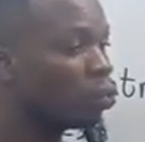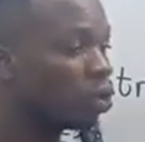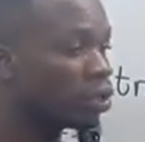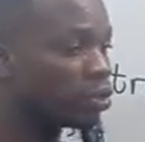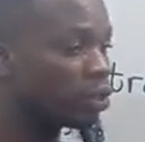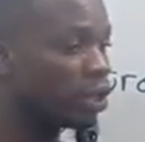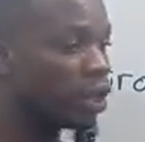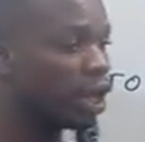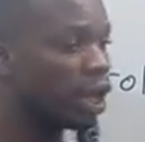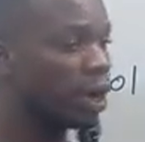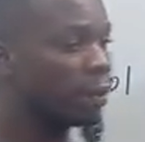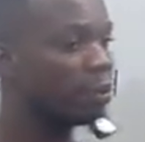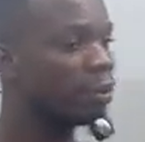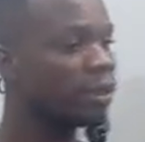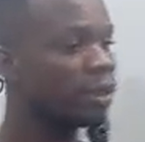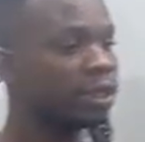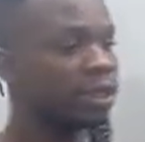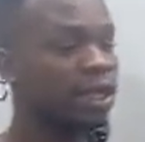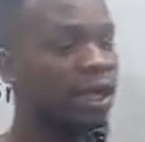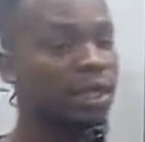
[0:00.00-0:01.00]
what really
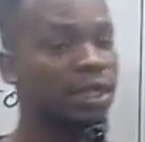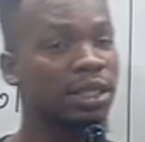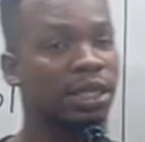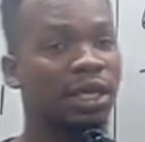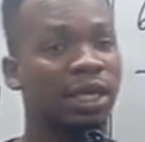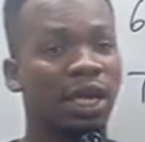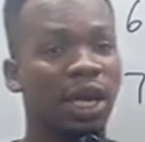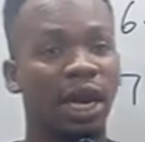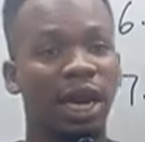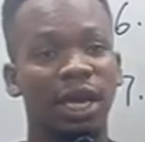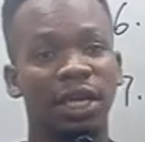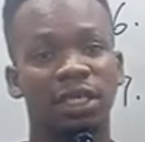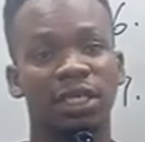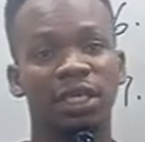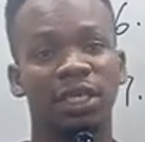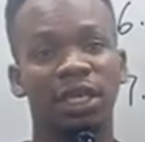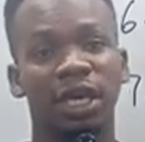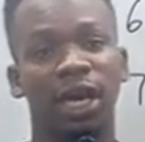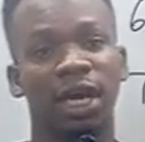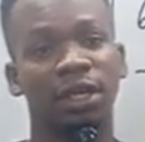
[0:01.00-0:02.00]
happened is that
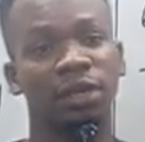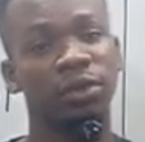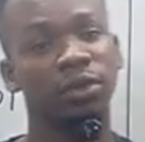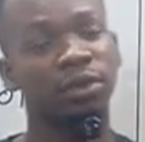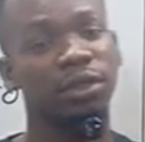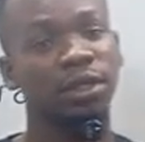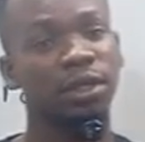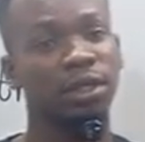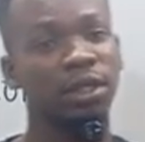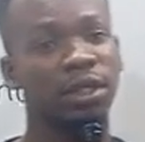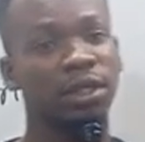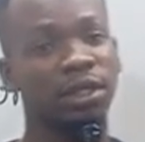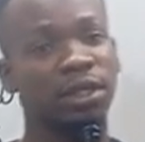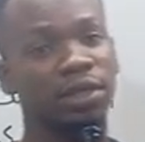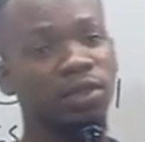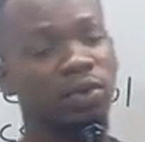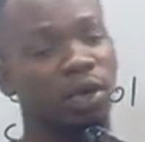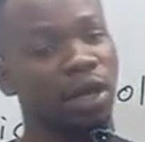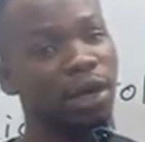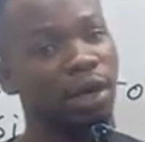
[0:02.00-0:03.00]
IT and hosting,
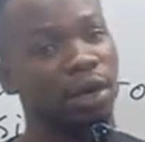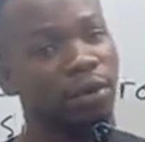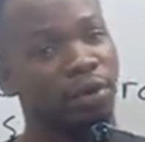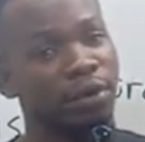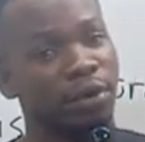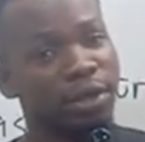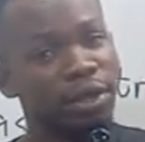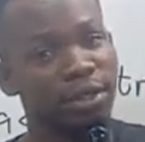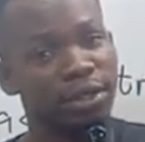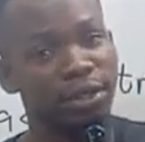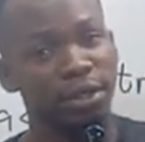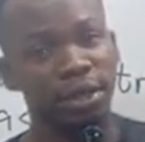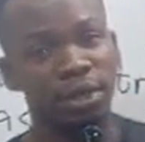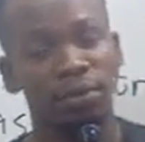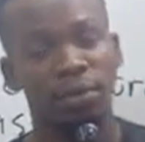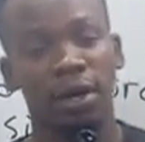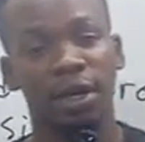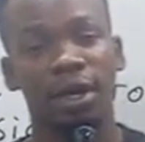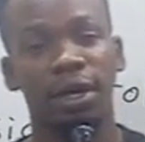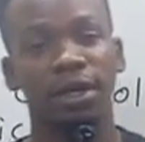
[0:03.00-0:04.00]
since we are now connecting
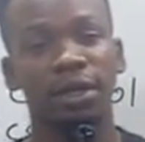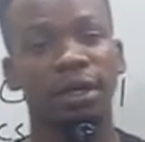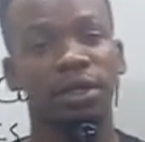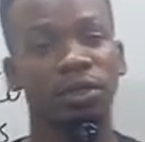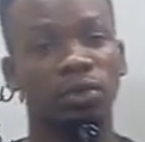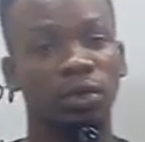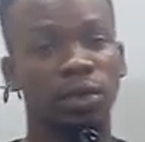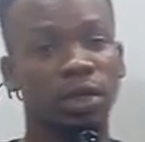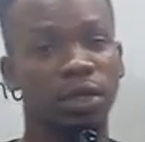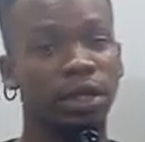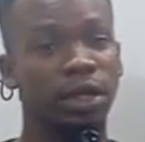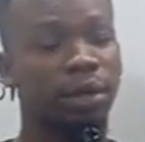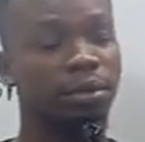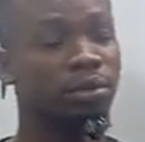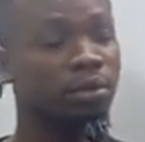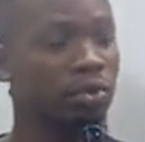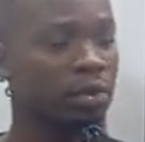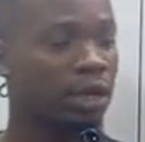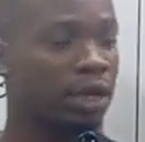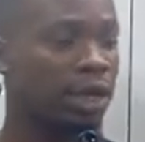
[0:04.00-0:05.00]
them, we are now networking
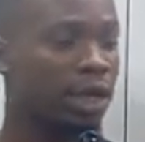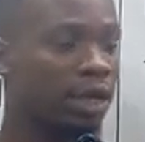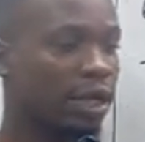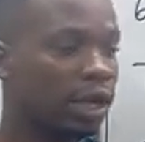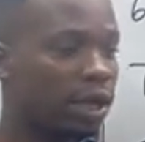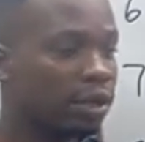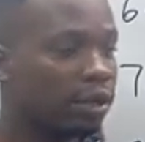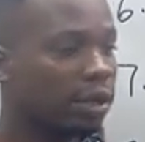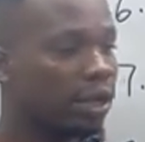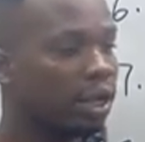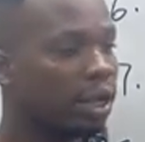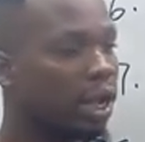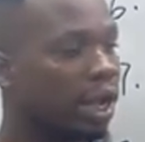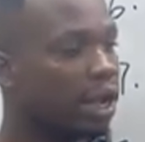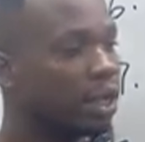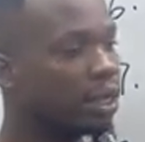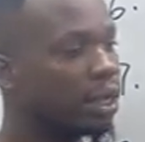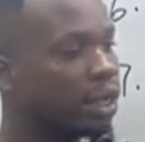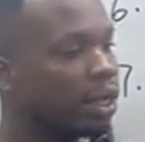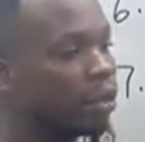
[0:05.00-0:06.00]
them together now. And